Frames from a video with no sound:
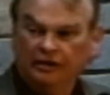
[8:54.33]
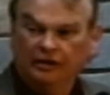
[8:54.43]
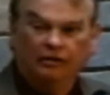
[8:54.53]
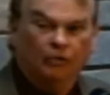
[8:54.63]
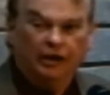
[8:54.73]

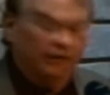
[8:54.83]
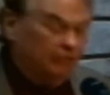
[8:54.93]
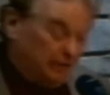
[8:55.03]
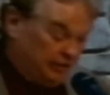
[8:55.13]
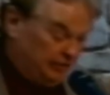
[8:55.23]

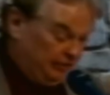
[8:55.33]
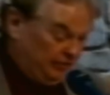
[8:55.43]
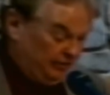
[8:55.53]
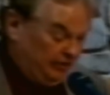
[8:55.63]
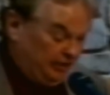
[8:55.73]
whatever it
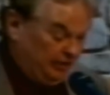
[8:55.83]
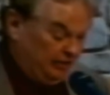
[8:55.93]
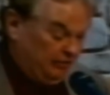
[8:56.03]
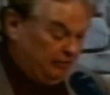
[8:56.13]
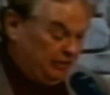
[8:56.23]
is,
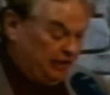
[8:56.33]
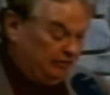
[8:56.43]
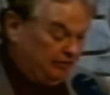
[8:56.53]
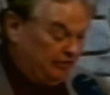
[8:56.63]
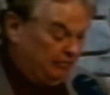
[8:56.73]
and we
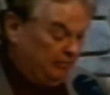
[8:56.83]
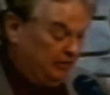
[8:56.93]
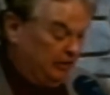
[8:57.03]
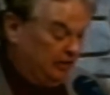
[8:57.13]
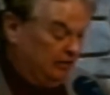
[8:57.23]
have
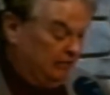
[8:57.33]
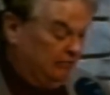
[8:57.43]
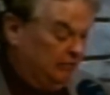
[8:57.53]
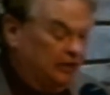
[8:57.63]
some